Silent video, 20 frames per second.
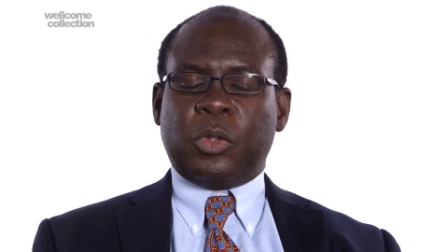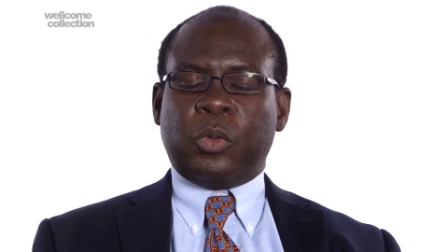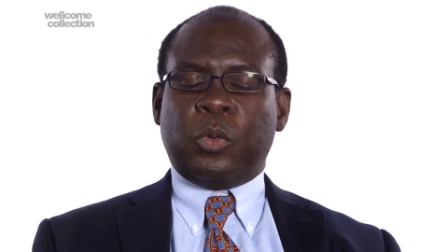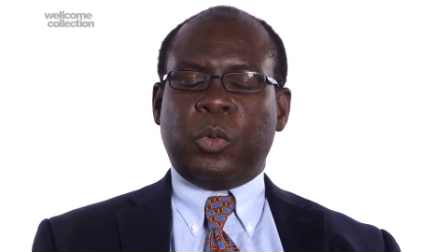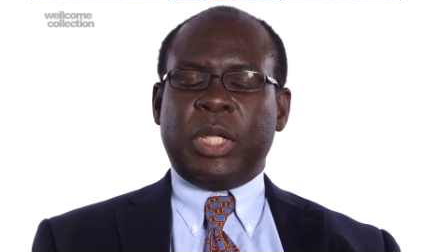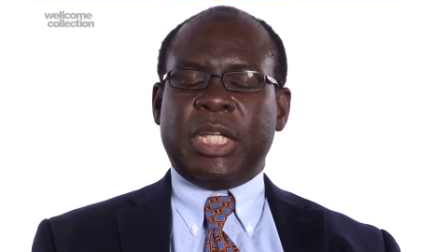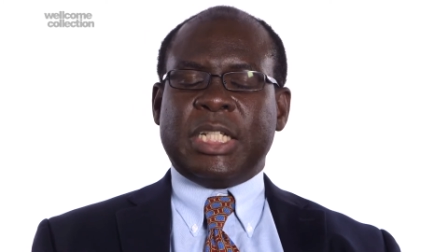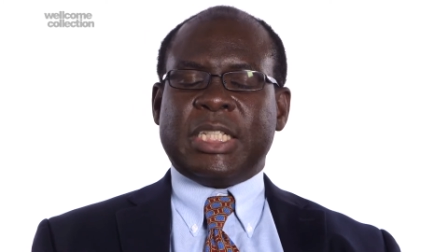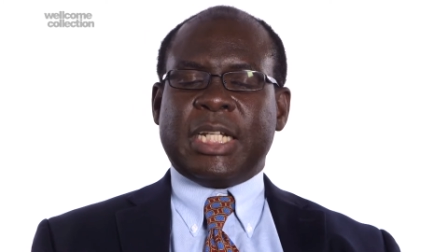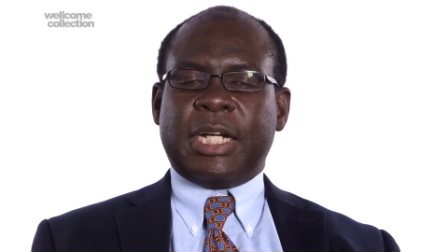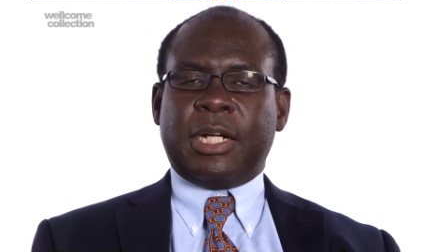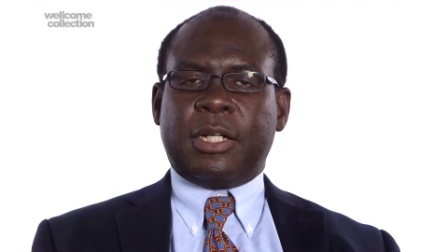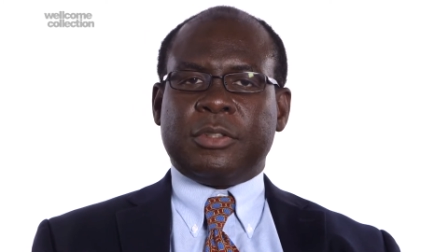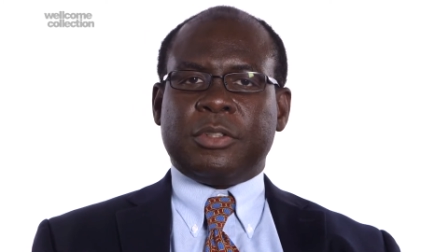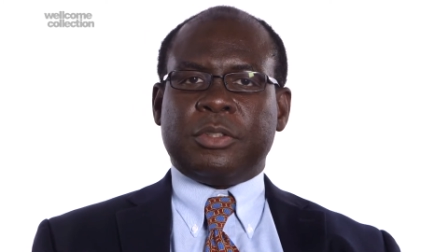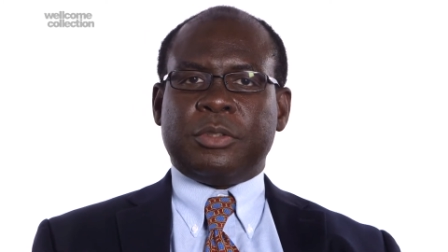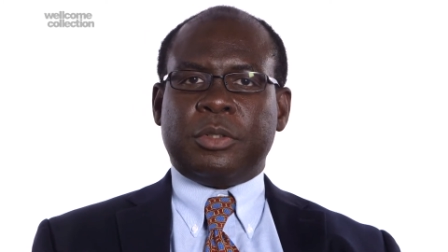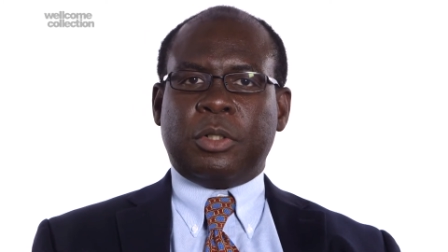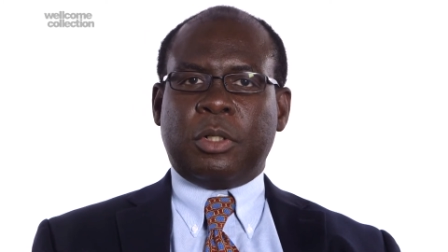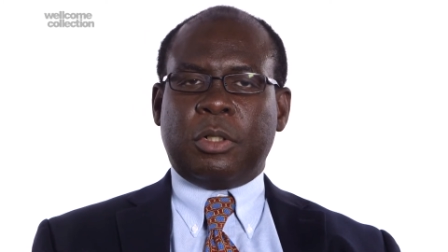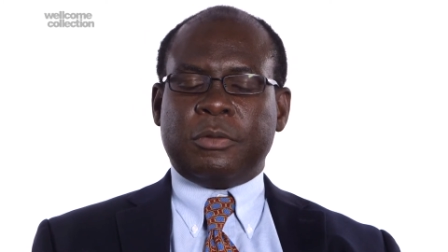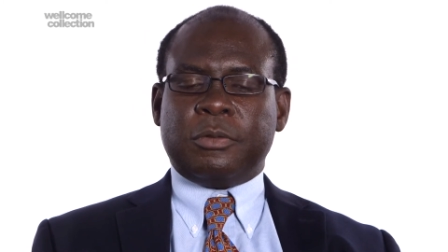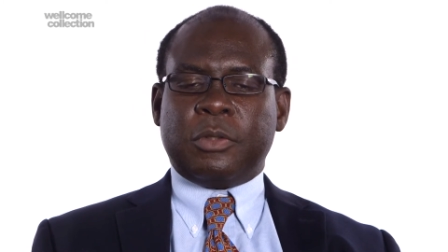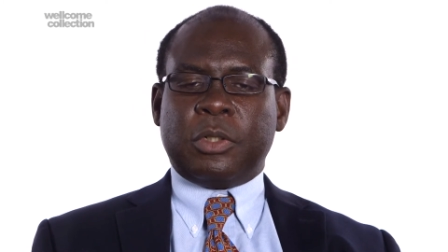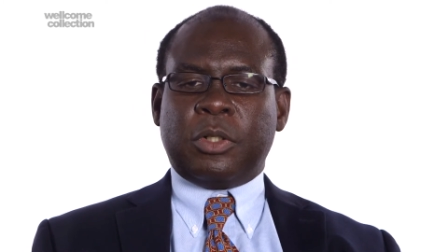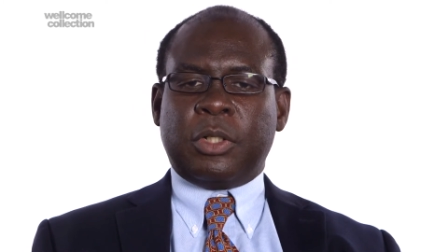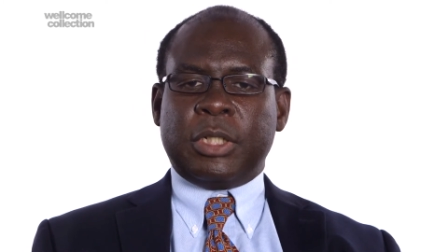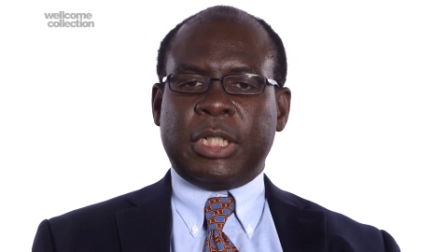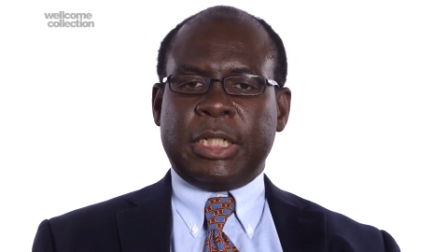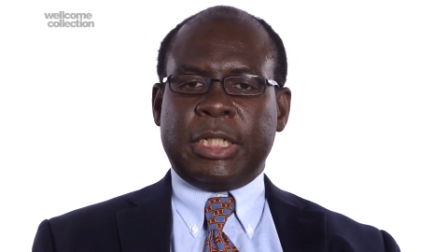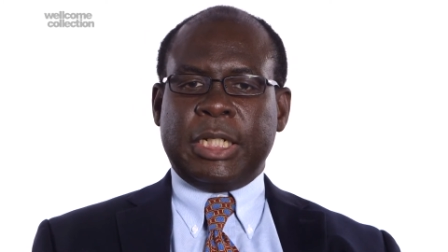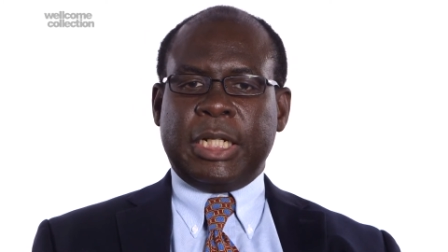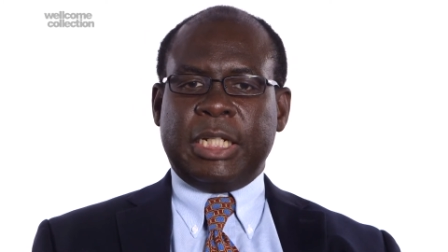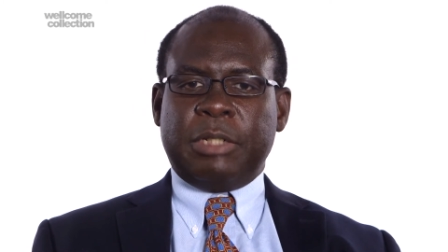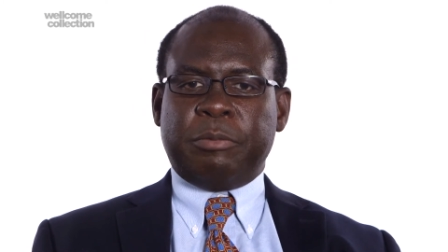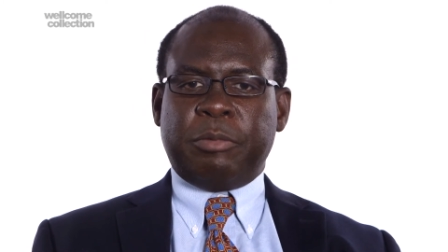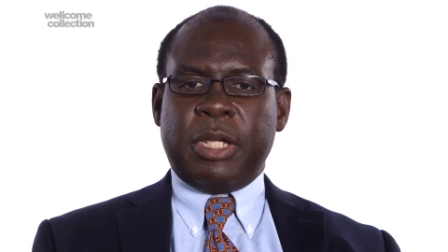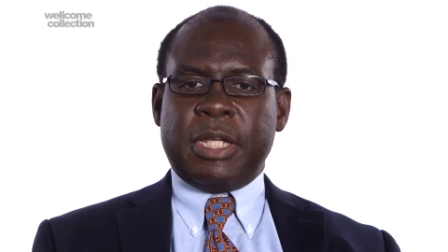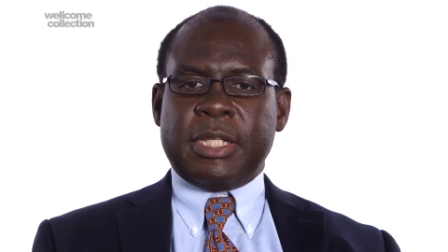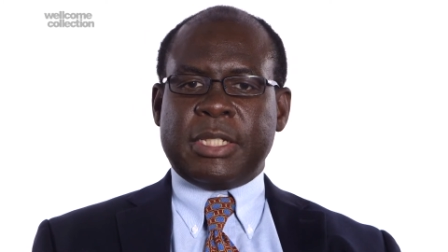We tell the rover on a
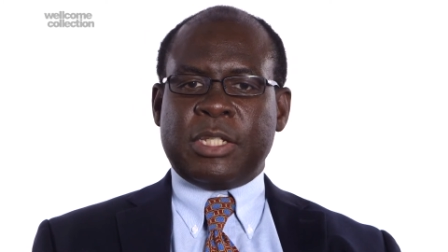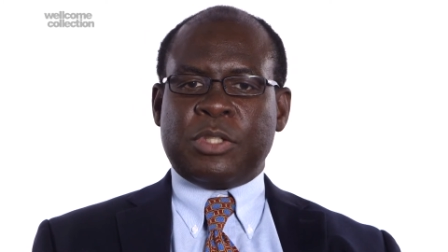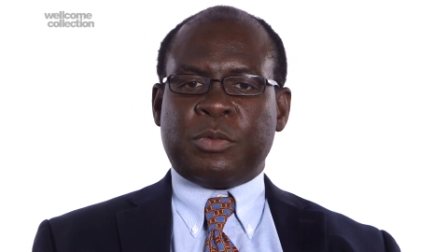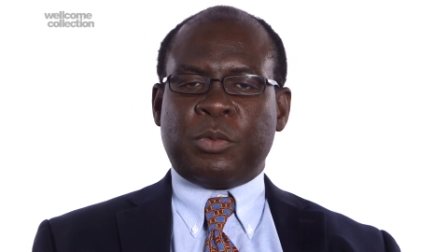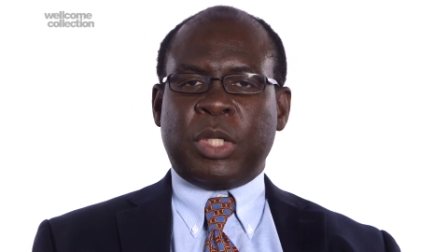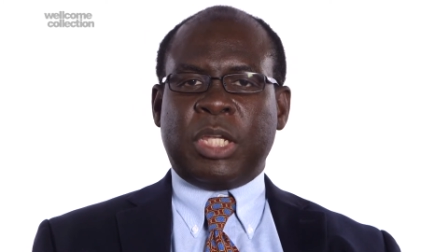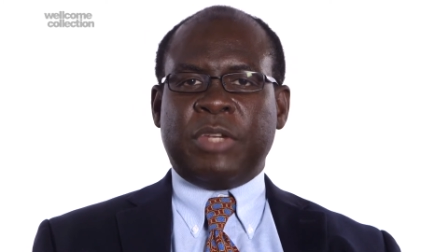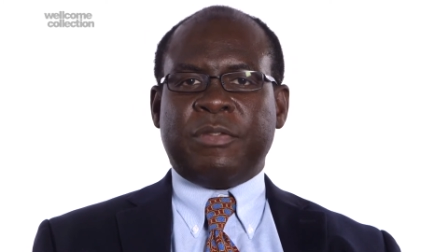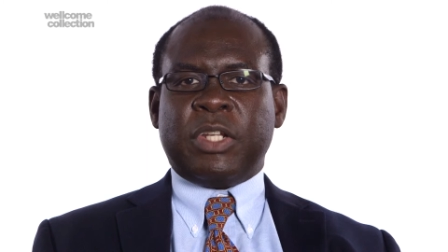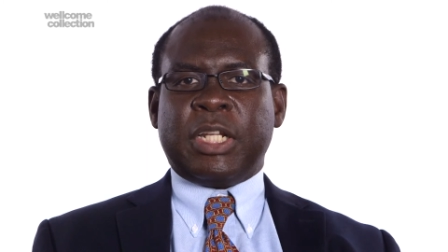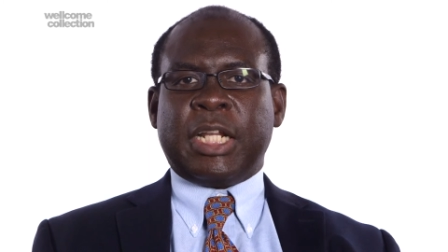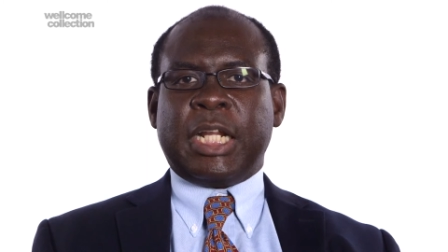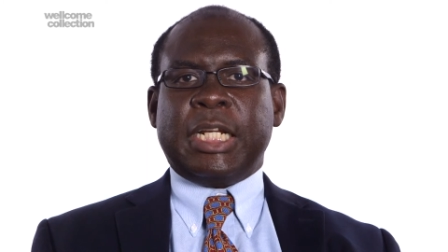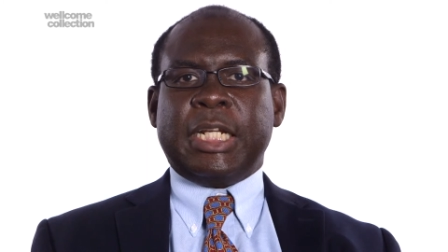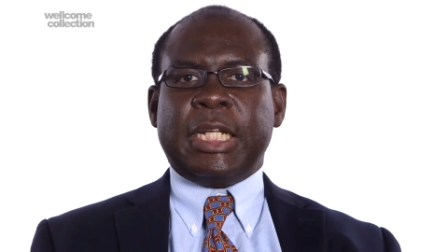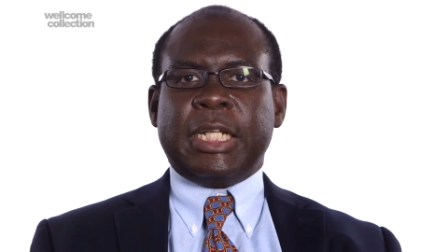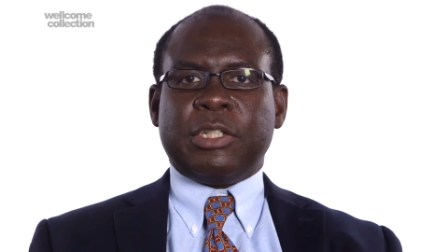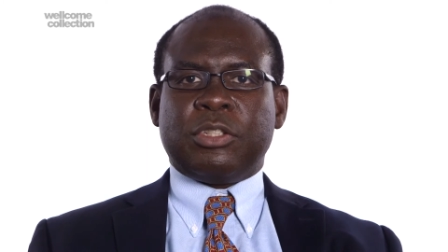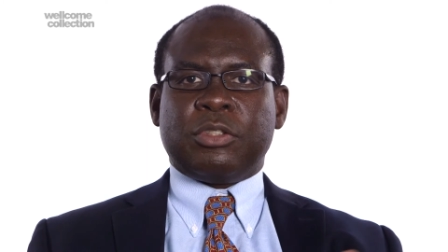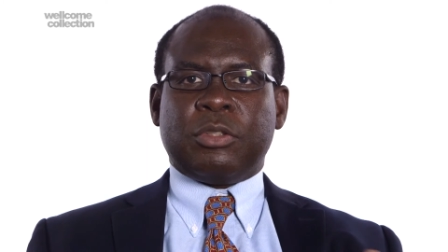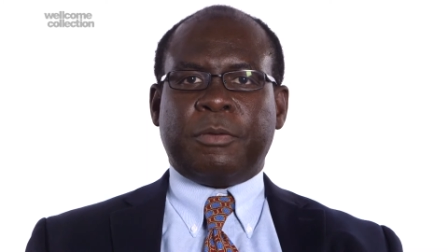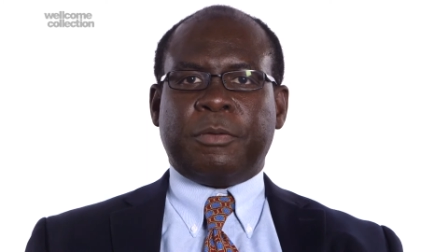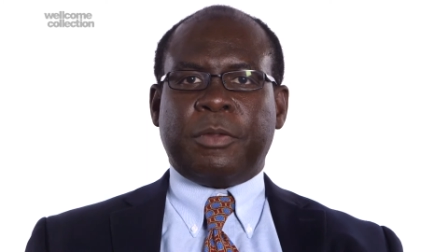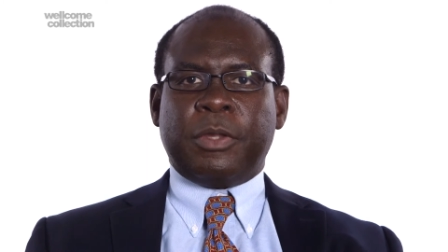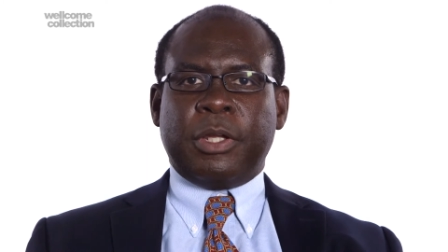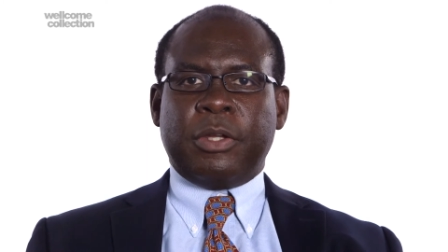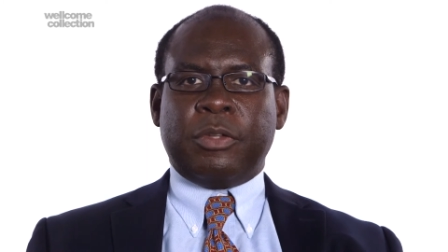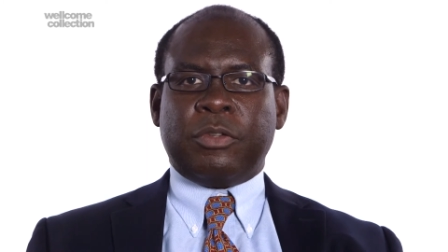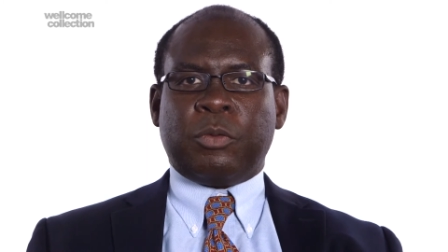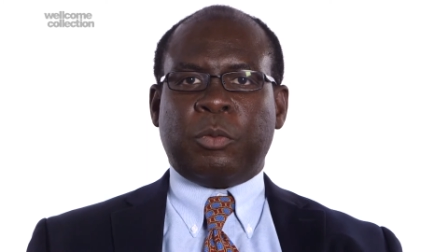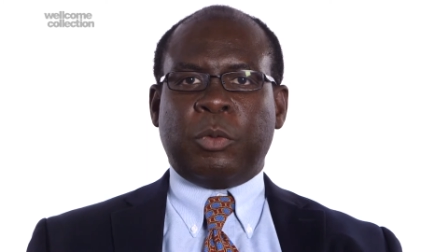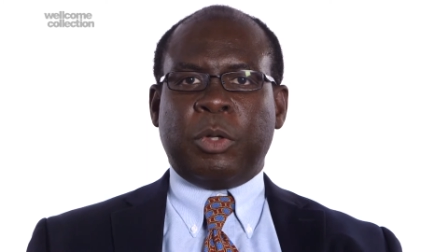daily basis, we give it a list of things.